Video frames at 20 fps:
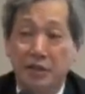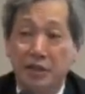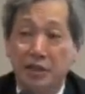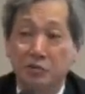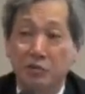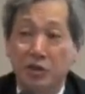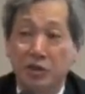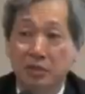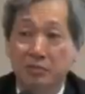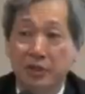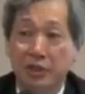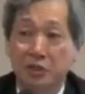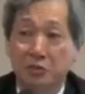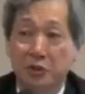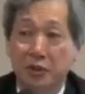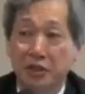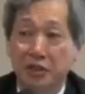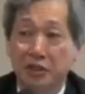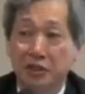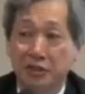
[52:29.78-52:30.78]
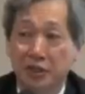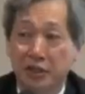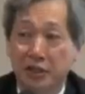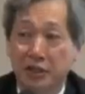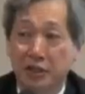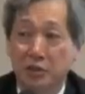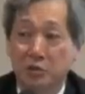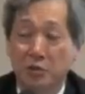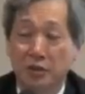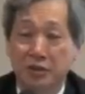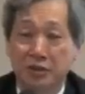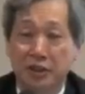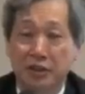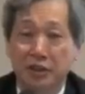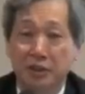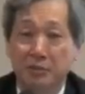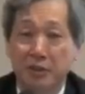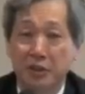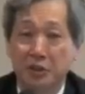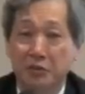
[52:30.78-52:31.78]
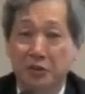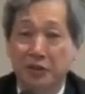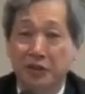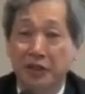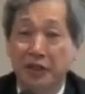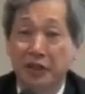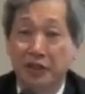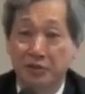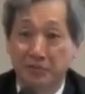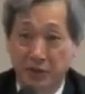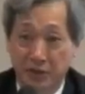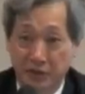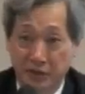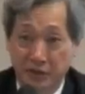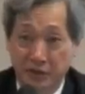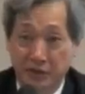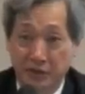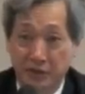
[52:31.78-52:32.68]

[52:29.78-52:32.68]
This was a military exercise. This was not a military engagement.